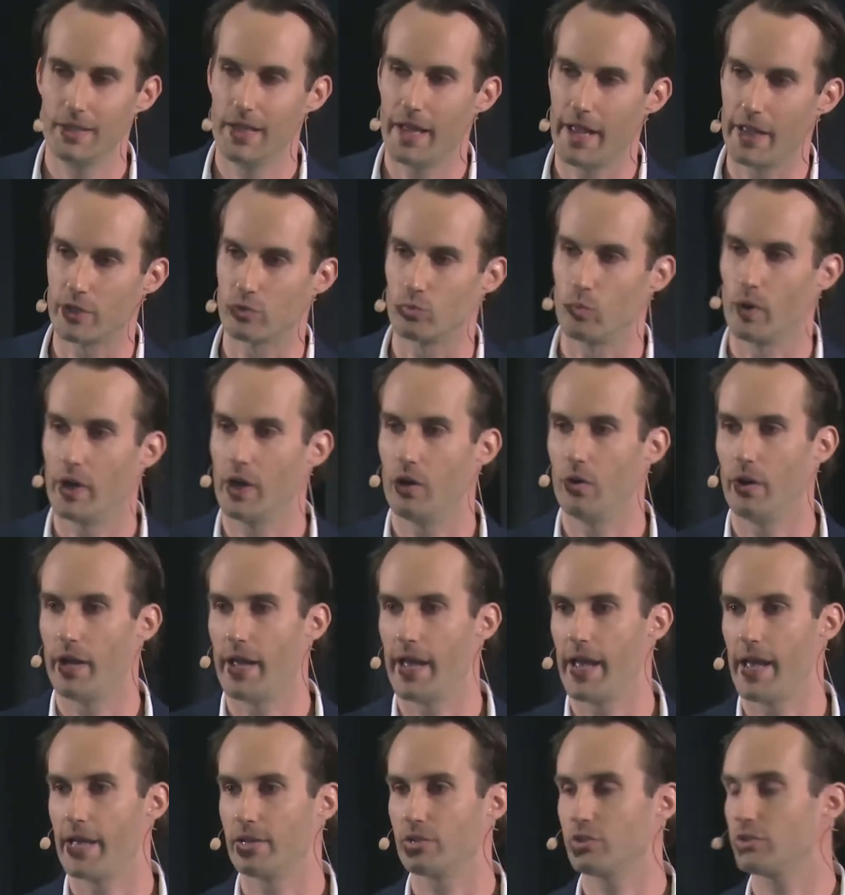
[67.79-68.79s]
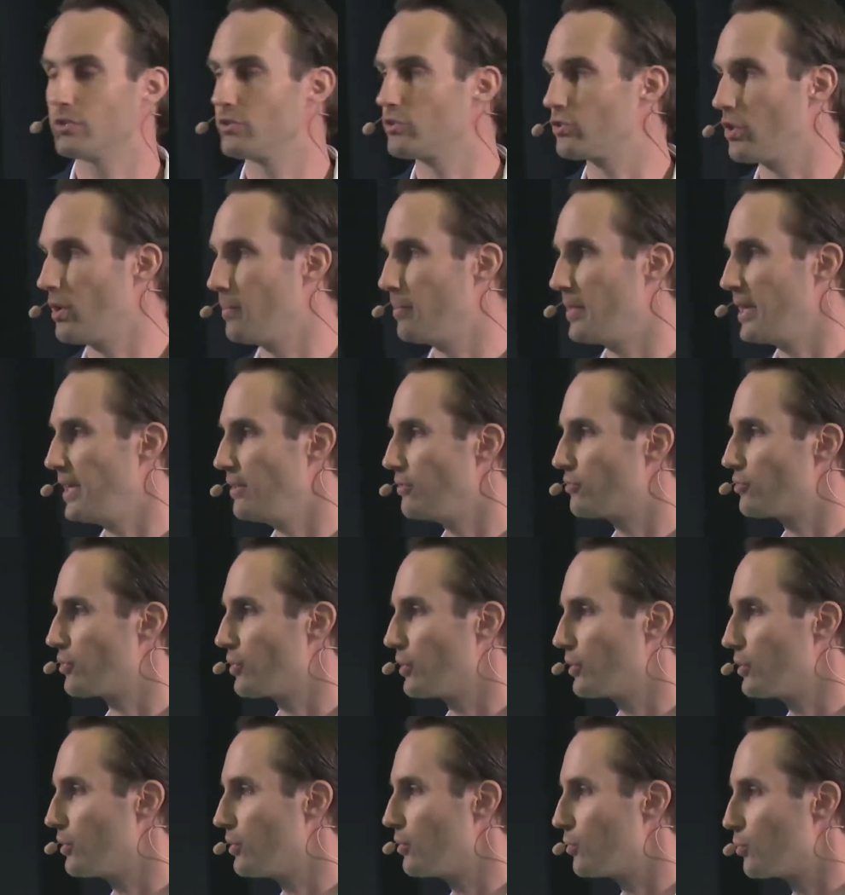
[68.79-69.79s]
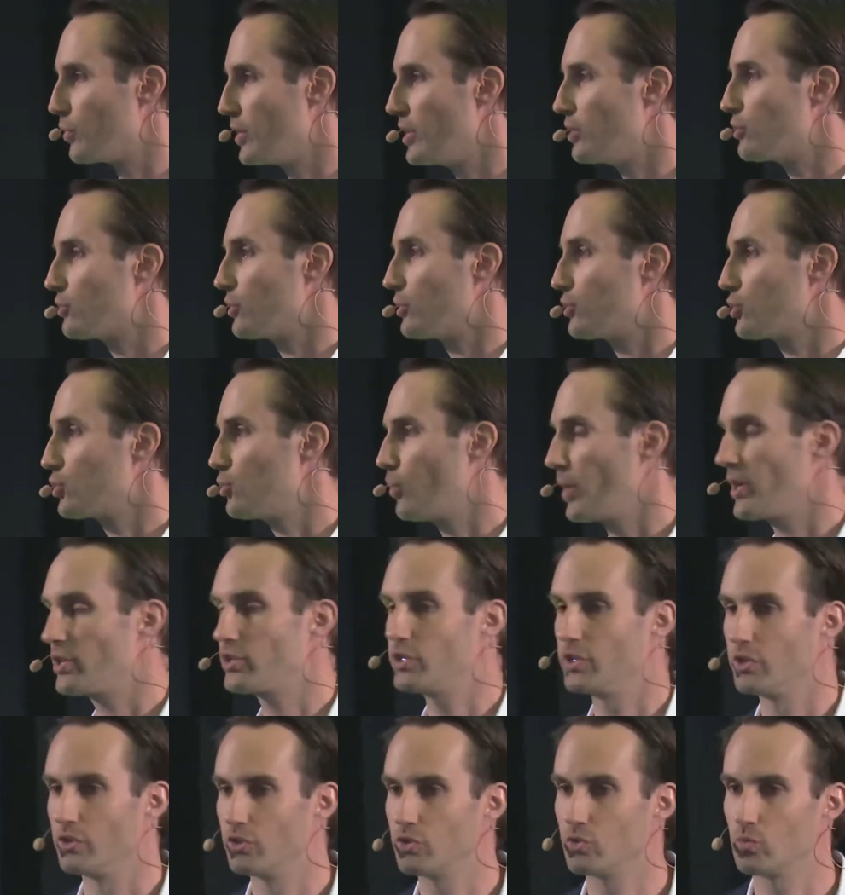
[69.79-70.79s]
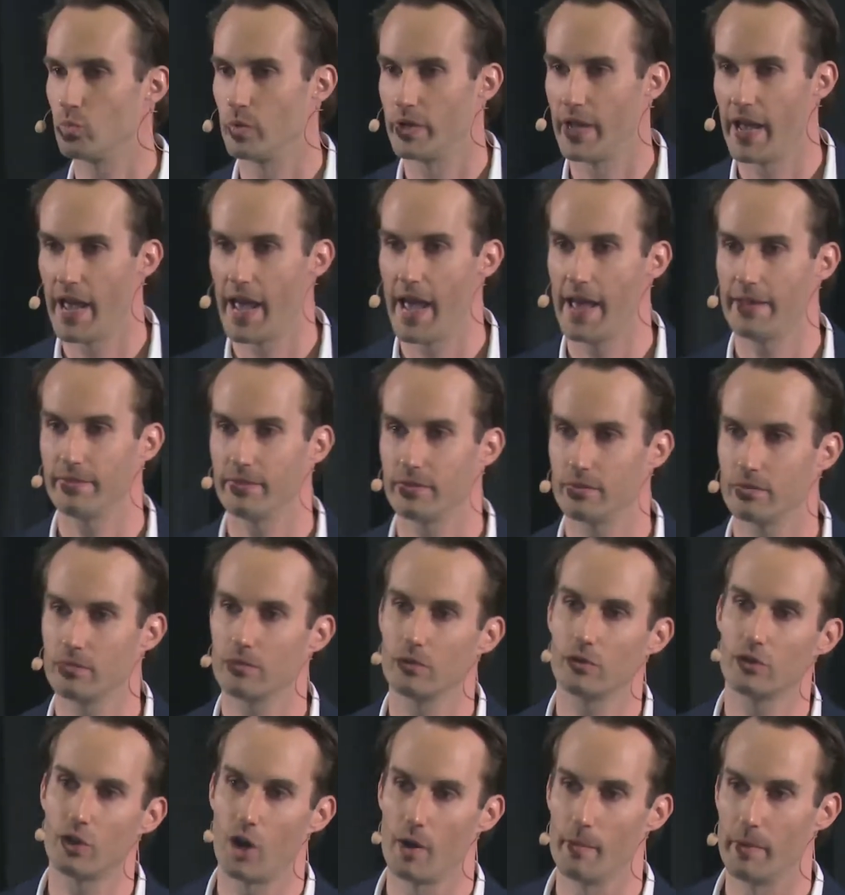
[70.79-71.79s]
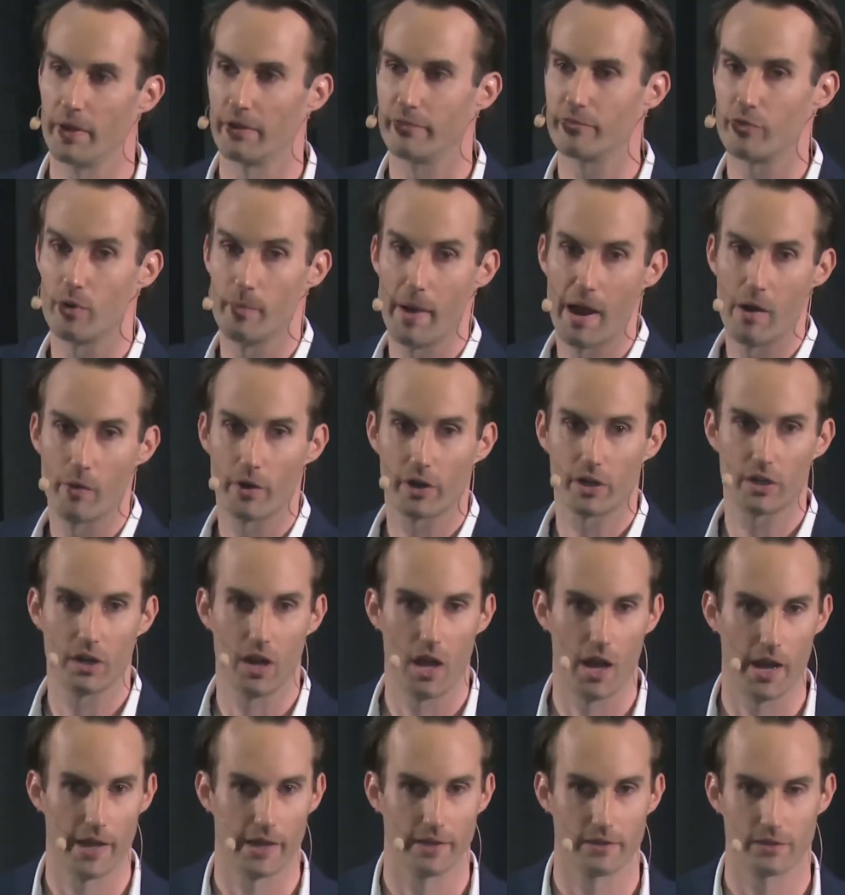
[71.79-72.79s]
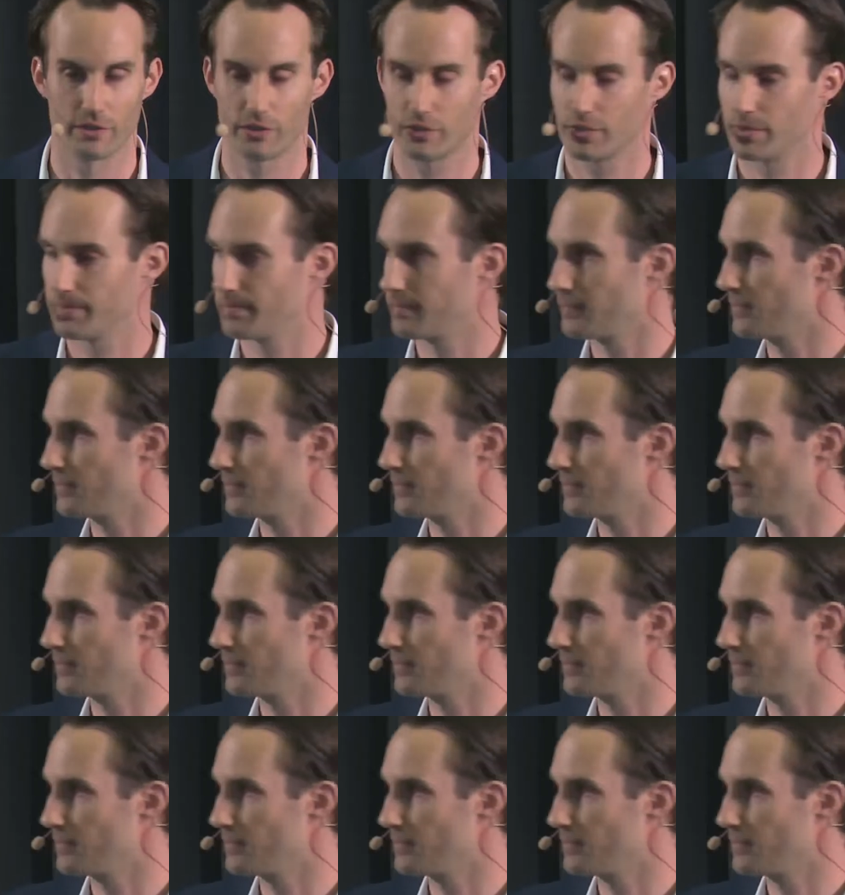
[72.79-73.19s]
as well as some internal research questions we had coming from our clients.